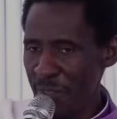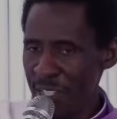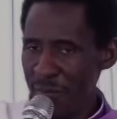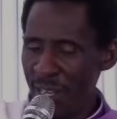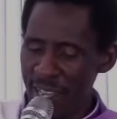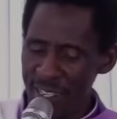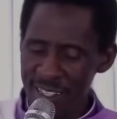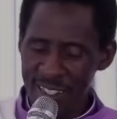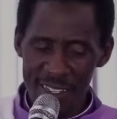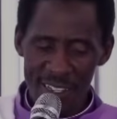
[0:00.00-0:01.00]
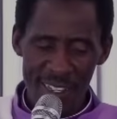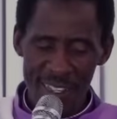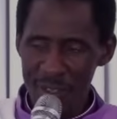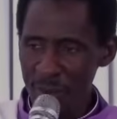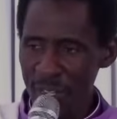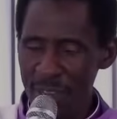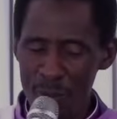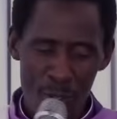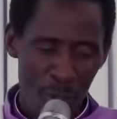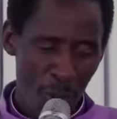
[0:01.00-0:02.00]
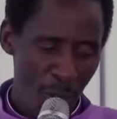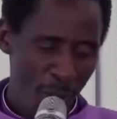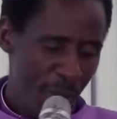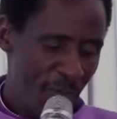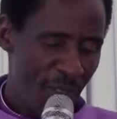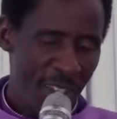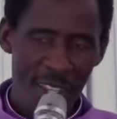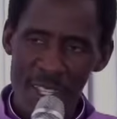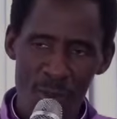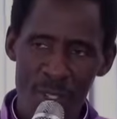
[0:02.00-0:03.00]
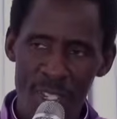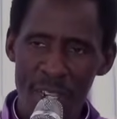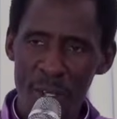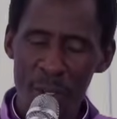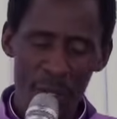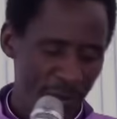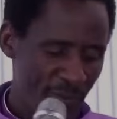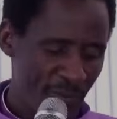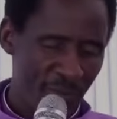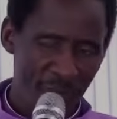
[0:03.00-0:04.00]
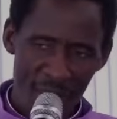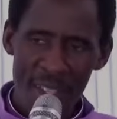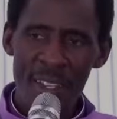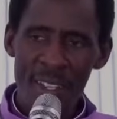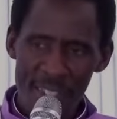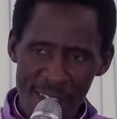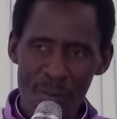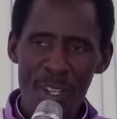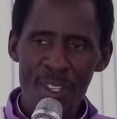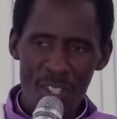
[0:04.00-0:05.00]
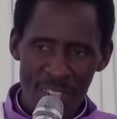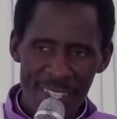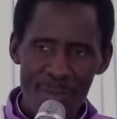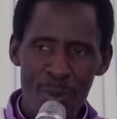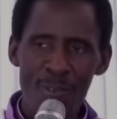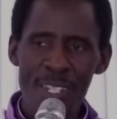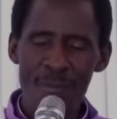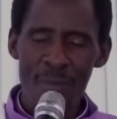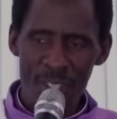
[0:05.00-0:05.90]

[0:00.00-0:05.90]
similarly, uh, William Ruto also, his won't take long. Someone check the prophets I've been